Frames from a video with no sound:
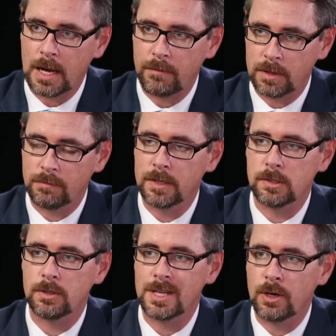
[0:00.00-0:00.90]
and having the
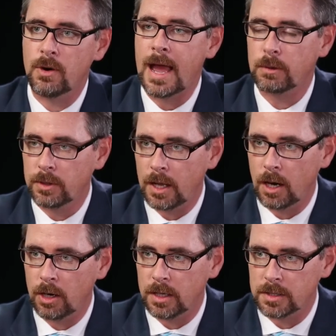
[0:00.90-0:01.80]
visitors interact with that
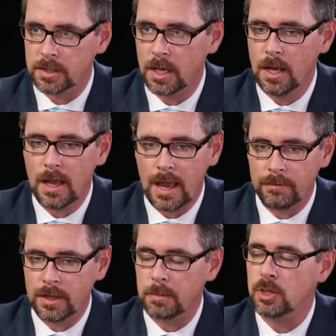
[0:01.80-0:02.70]
artist,
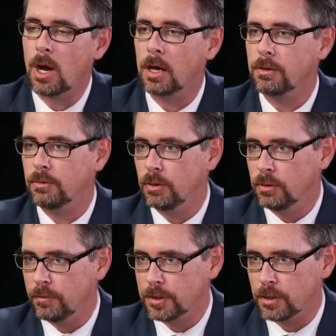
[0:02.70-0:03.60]
having them talk
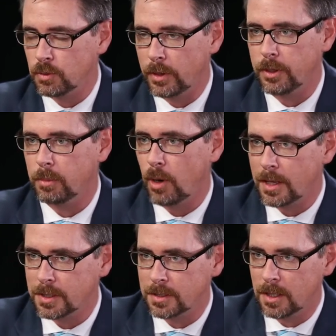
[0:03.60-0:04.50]
through the visitors what their
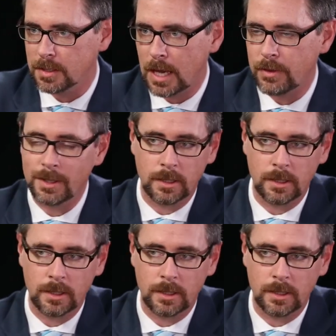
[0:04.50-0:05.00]
process is, how they